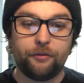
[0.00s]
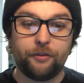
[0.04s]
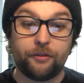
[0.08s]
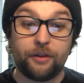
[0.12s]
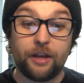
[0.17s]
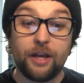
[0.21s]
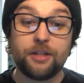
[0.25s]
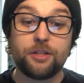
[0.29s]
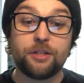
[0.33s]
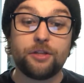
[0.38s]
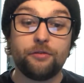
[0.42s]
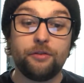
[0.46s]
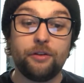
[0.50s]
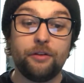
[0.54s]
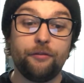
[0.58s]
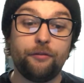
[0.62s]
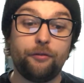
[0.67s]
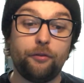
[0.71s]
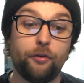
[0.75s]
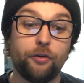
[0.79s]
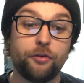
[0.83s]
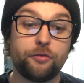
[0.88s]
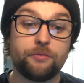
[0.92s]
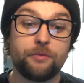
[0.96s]
Guess the
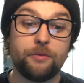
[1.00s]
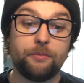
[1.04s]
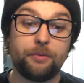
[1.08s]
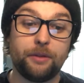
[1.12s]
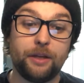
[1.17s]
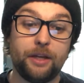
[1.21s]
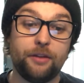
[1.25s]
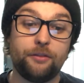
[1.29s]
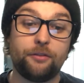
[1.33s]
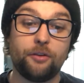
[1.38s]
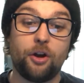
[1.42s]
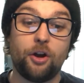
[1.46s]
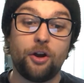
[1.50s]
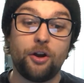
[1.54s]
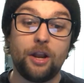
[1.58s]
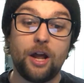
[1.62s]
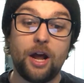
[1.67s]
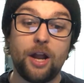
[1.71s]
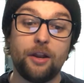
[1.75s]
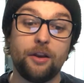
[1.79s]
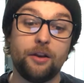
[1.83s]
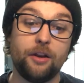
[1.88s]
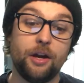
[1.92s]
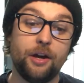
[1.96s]
reinforcement plates are
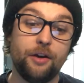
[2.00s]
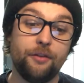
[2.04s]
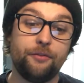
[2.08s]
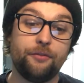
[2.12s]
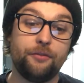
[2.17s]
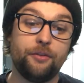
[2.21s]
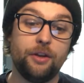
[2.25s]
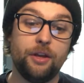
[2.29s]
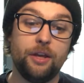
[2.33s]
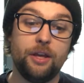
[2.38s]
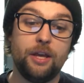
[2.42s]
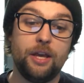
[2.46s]
not enough.